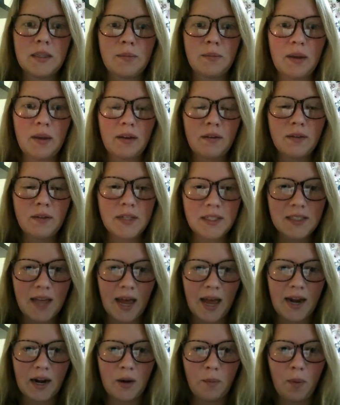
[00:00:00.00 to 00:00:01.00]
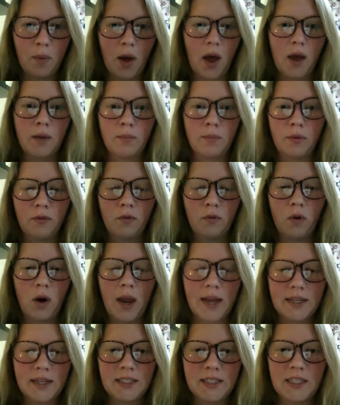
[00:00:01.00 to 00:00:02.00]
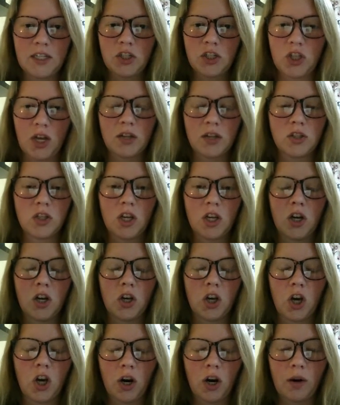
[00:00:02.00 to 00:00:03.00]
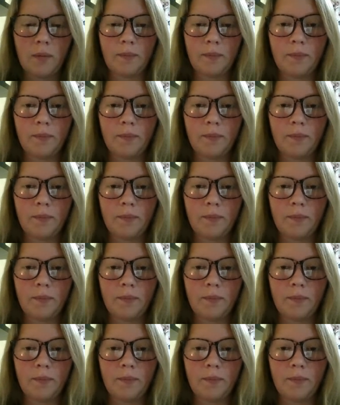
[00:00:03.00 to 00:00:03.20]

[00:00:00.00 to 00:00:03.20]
to be decided upon before entity change can occur.